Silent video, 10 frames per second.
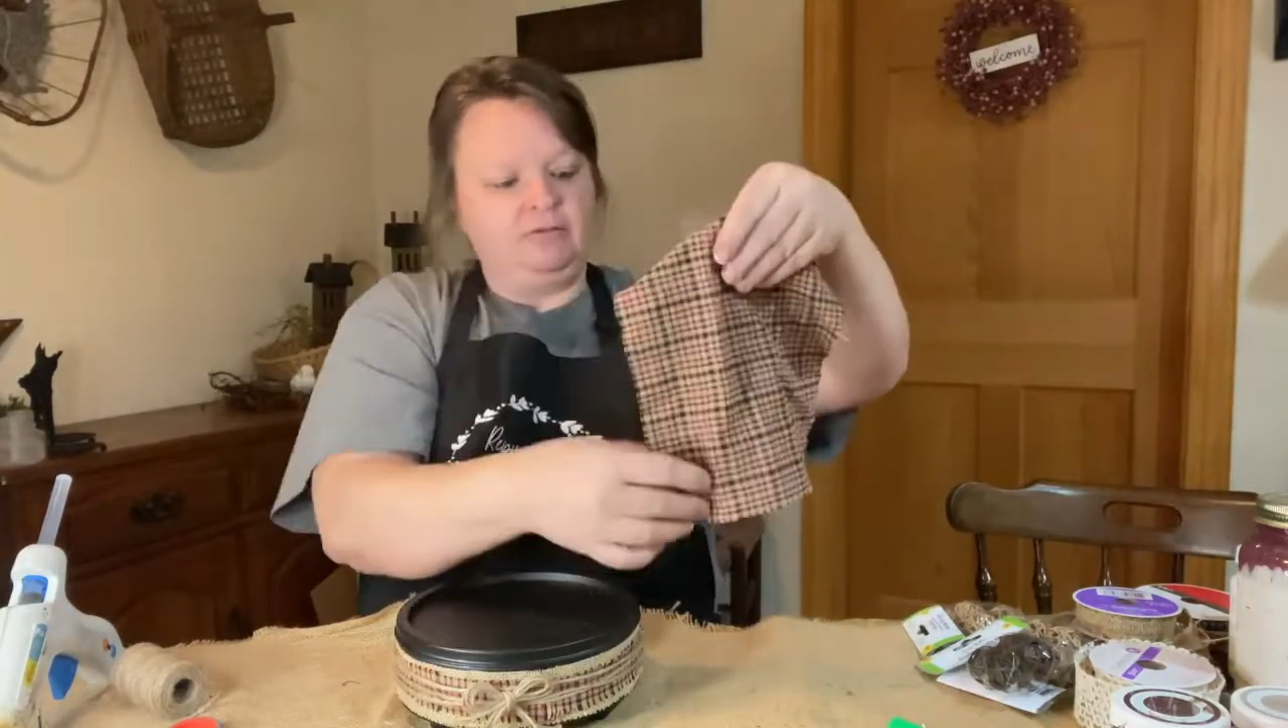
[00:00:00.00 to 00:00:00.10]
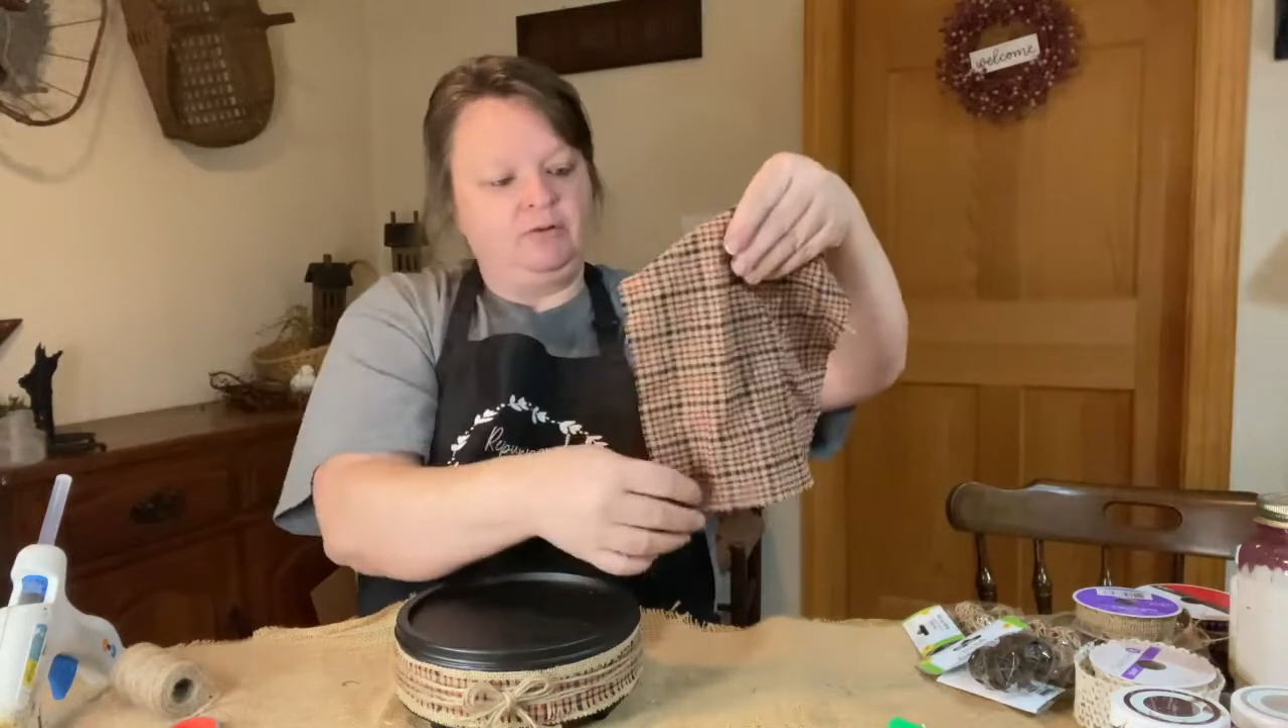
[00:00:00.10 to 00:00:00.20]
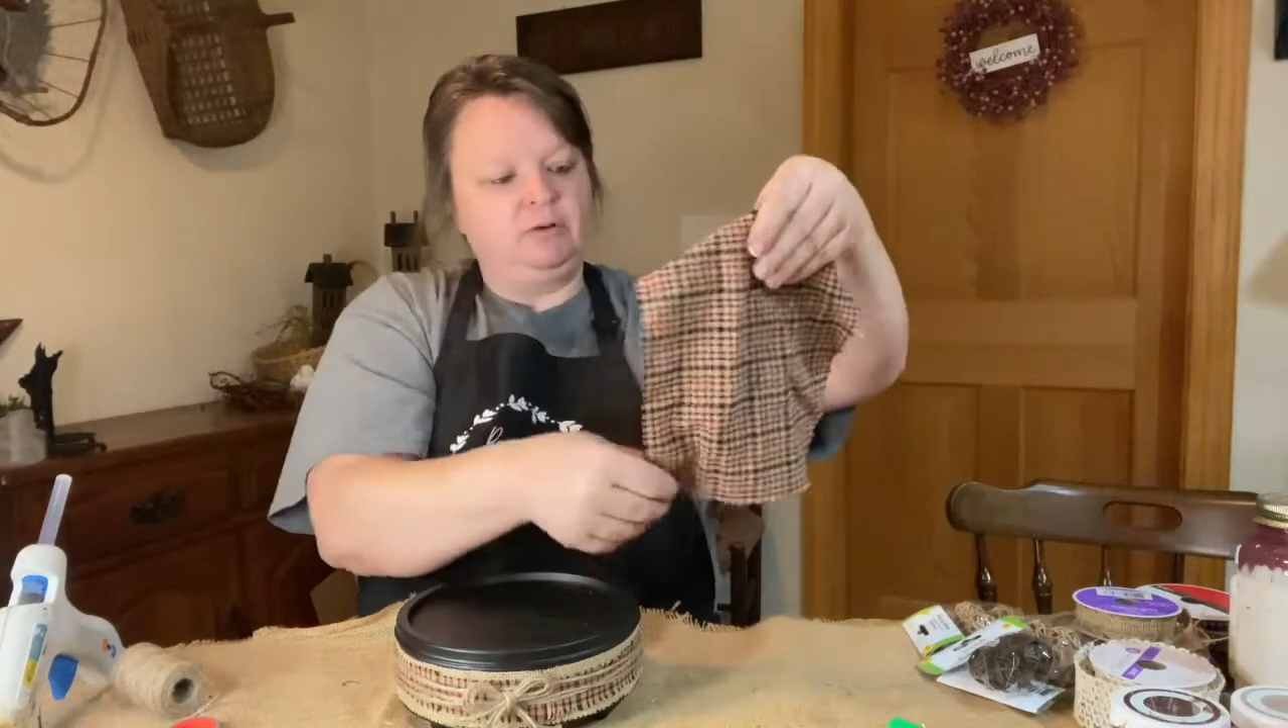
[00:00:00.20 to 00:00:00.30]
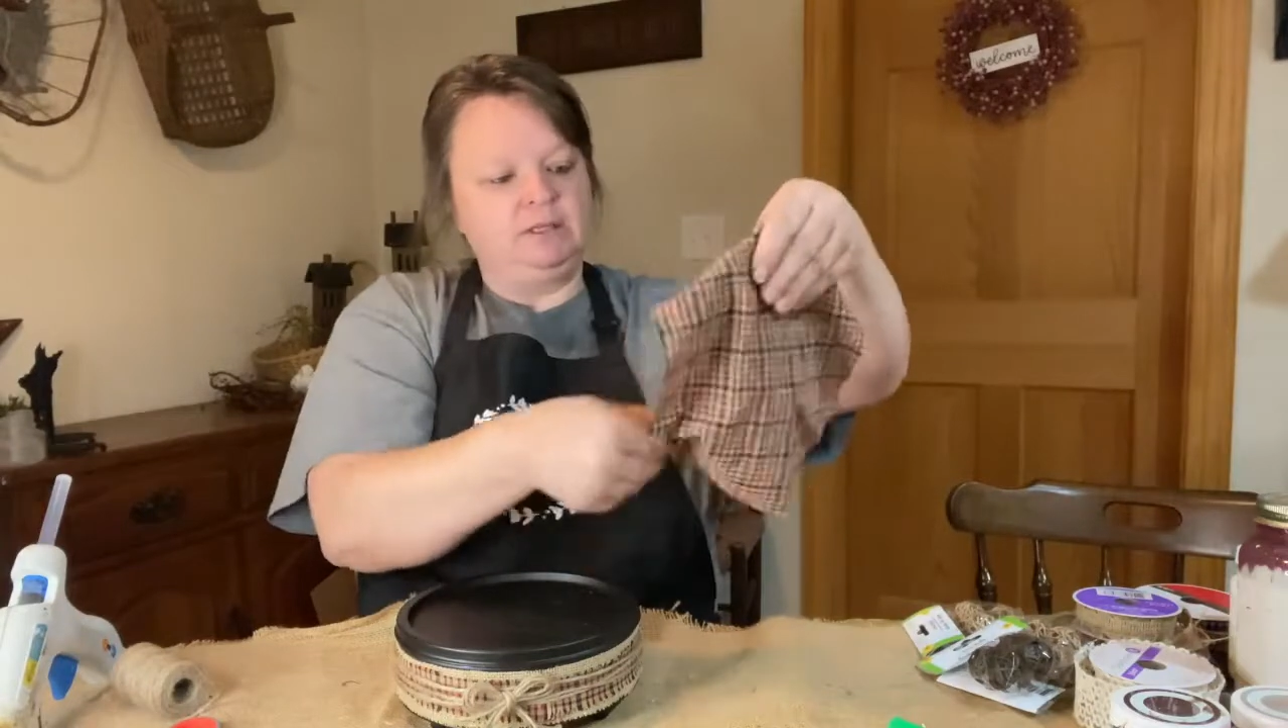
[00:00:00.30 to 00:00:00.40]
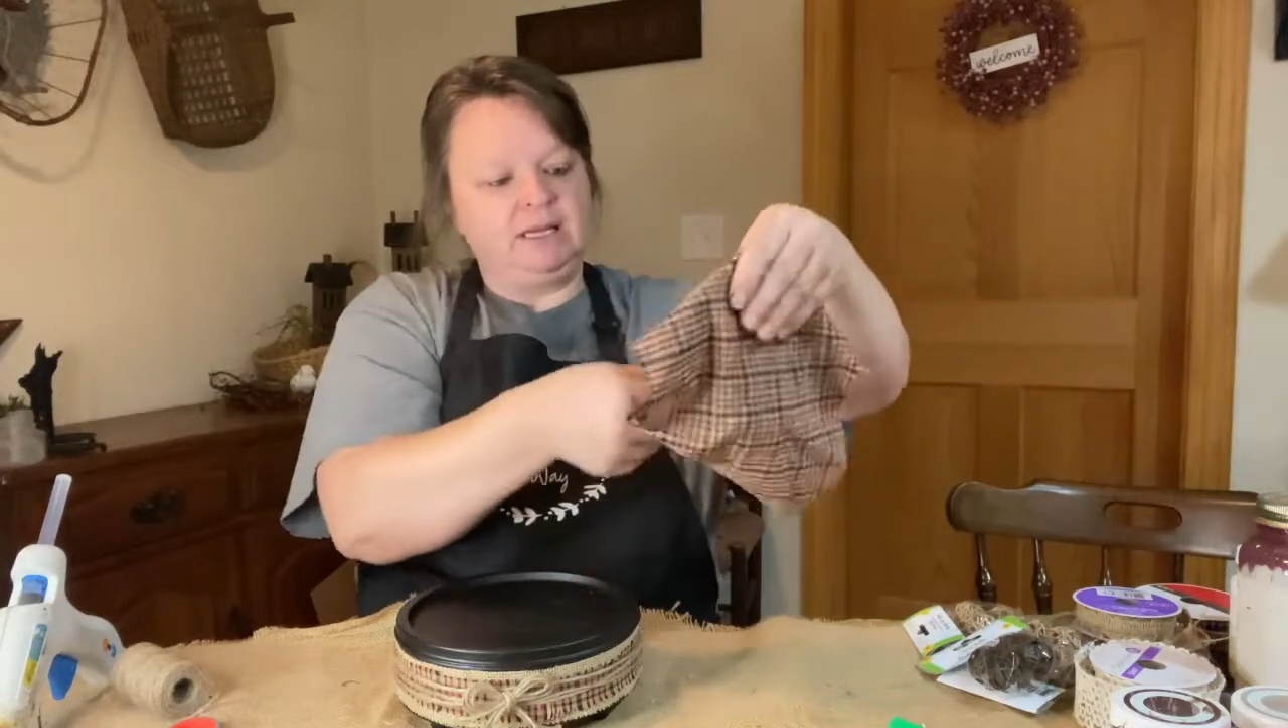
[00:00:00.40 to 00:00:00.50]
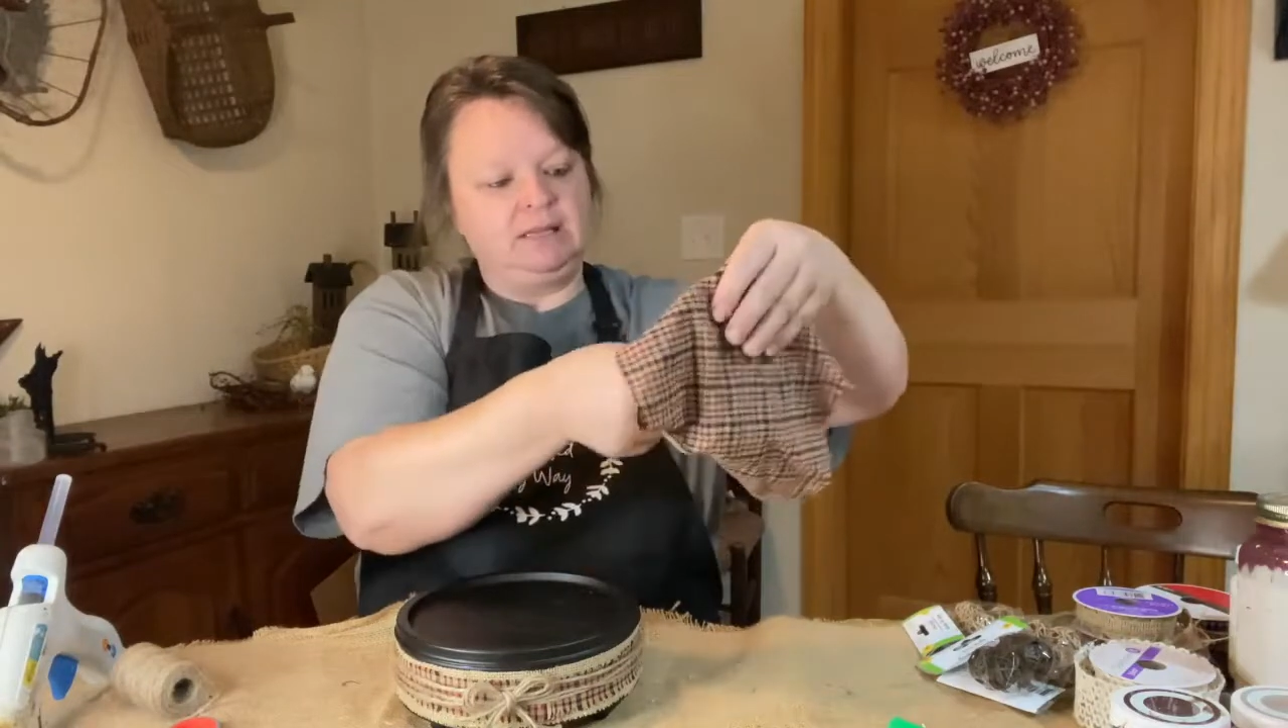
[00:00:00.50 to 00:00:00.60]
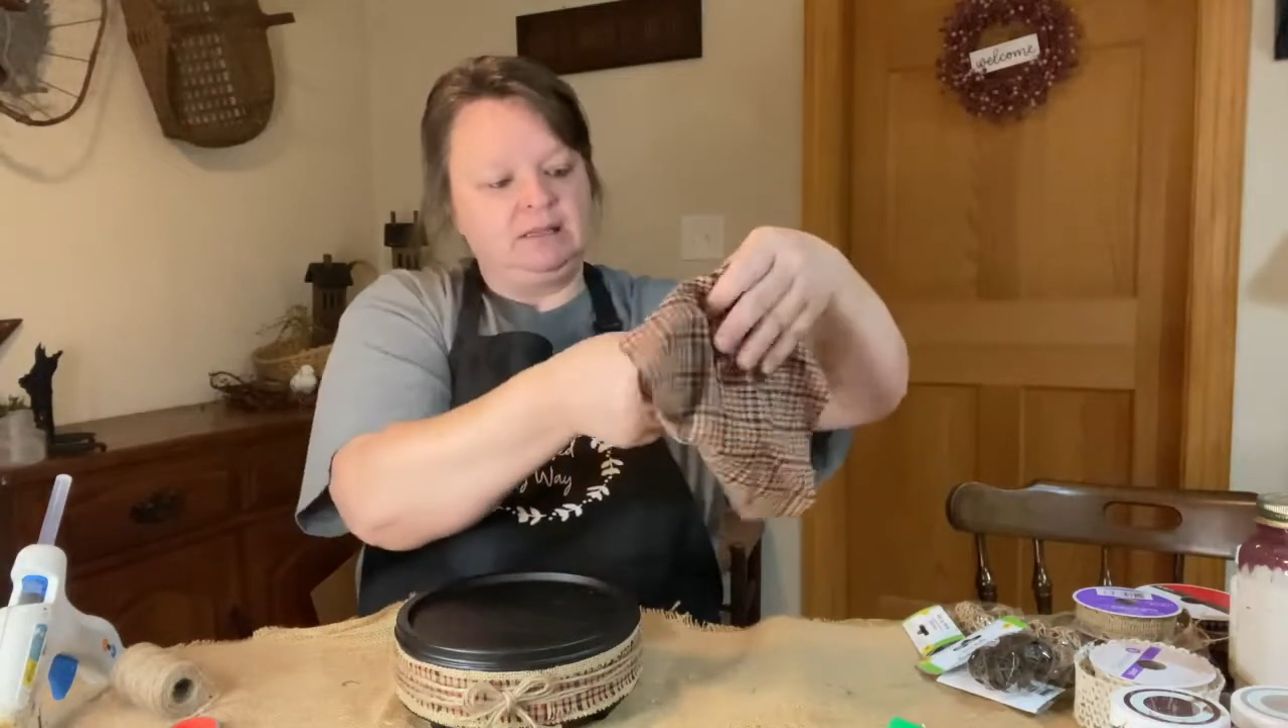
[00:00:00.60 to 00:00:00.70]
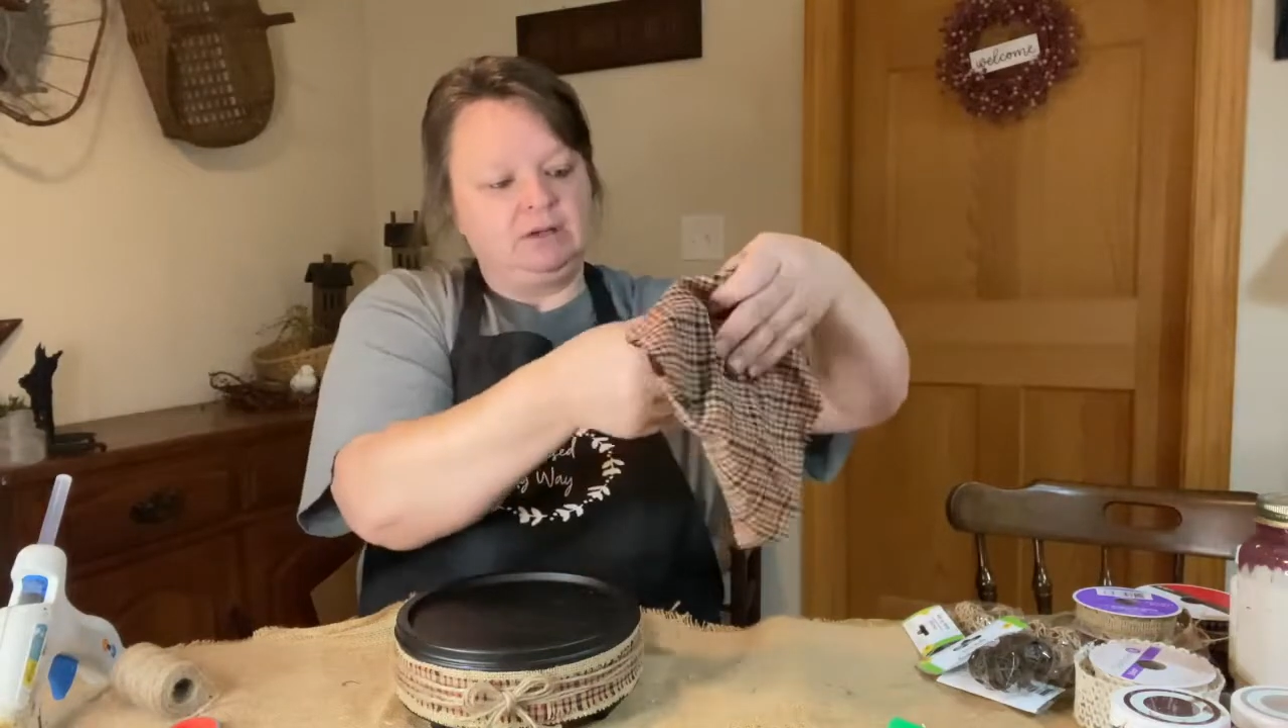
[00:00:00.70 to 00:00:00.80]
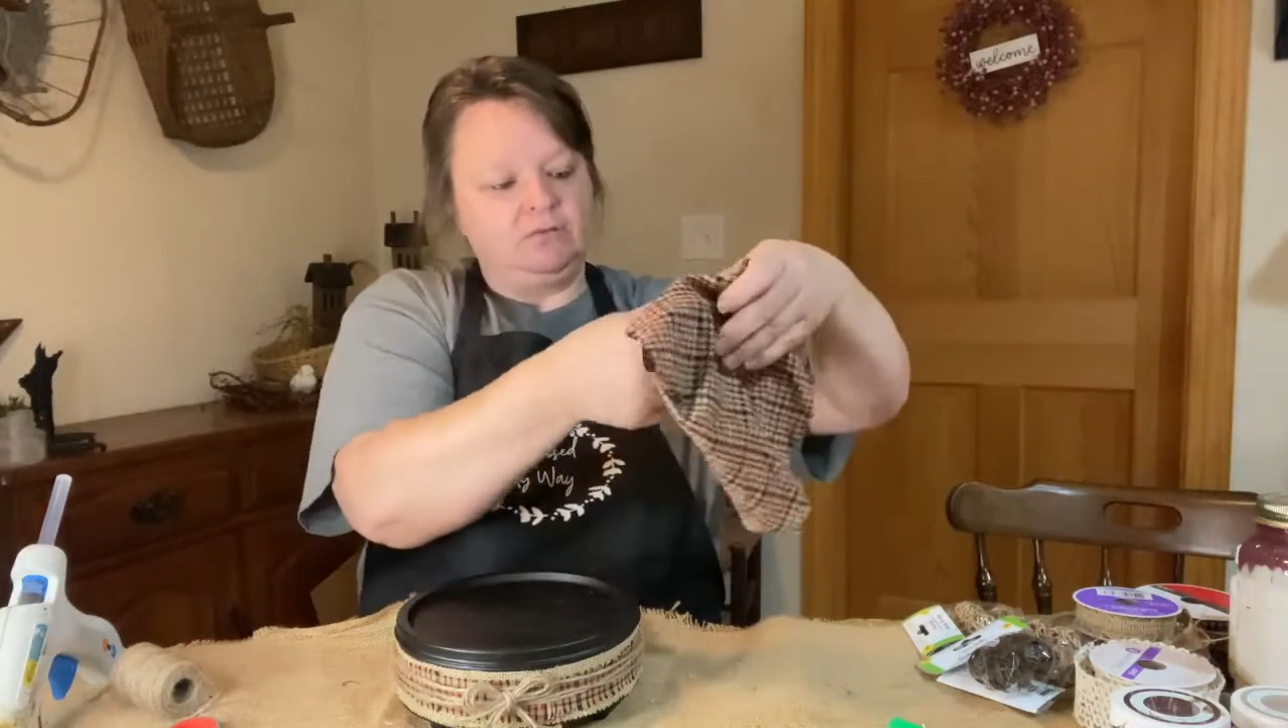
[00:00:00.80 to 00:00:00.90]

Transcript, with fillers: folded in the